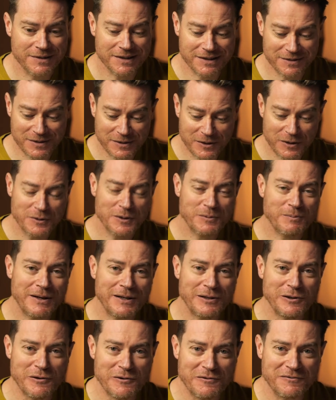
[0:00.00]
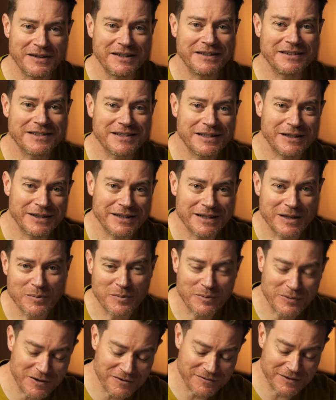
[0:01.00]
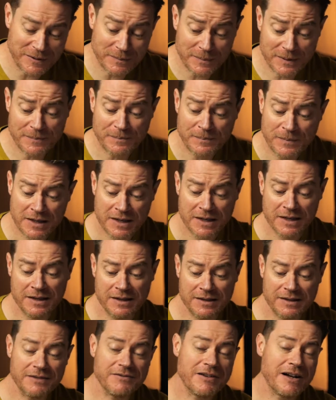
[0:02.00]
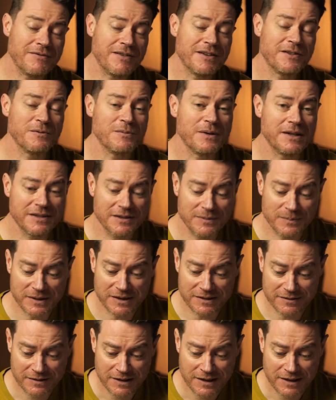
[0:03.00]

I always pick Nurofen because I like ibuprofen, but there are other ones. But